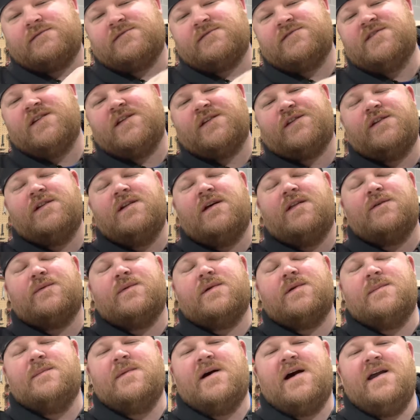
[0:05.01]
Just another
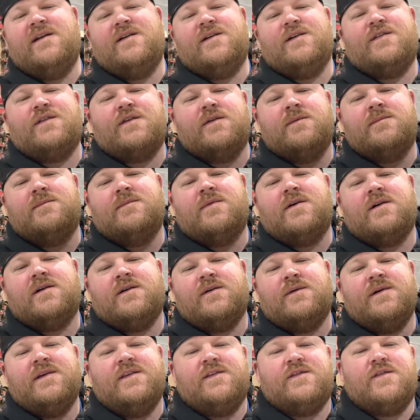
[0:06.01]
reminder,
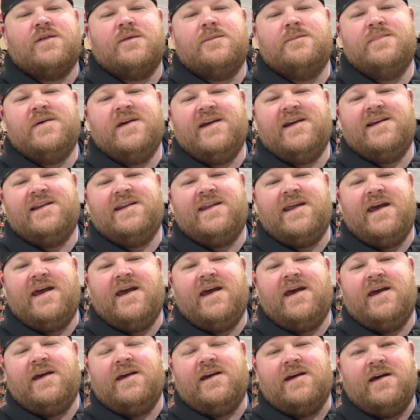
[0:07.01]
tomorrow is the big
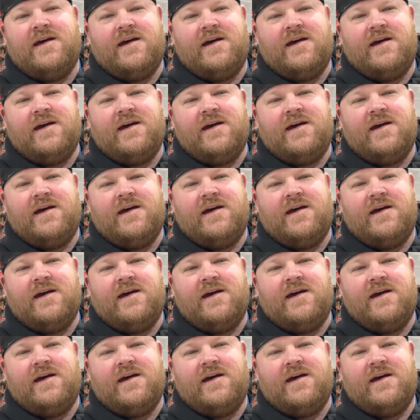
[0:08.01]
day.